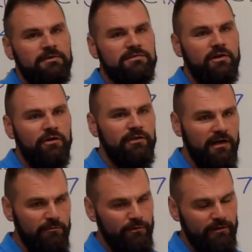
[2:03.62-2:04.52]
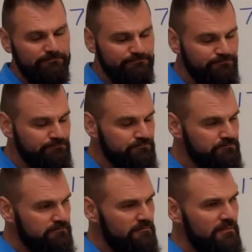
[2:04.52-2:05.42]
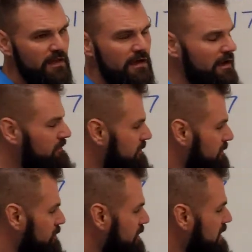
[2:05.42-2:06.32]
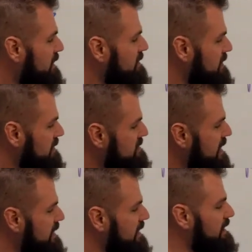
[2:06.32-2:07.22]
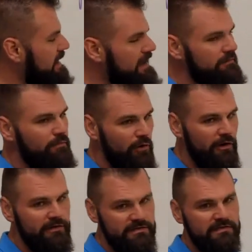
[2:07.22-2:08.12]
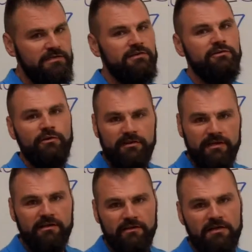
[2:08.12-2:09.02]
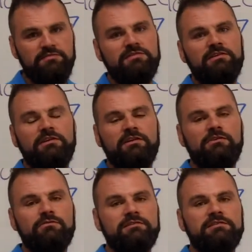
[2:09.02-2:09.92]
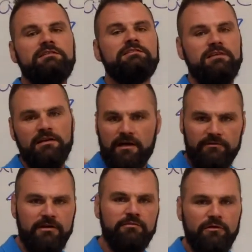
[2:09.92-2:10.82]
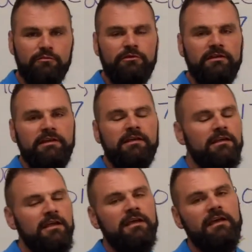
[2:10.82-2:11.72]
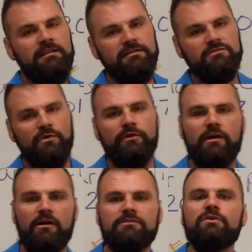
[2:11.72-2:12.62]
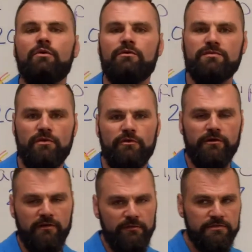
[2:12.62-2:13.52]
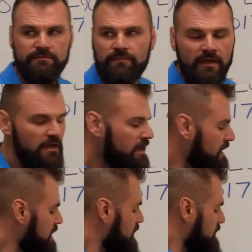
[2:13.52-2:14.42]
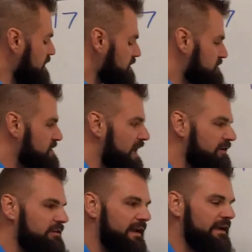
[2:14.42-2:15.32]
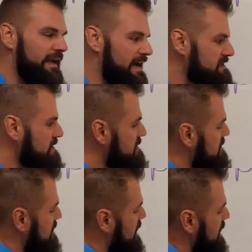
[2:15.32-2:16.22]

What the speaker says: is called the umbra. If you were standing in that part during the eclipse, then you would see the sun covered up completely, and that's what we call total solar eclipse. The other shadow that it casts is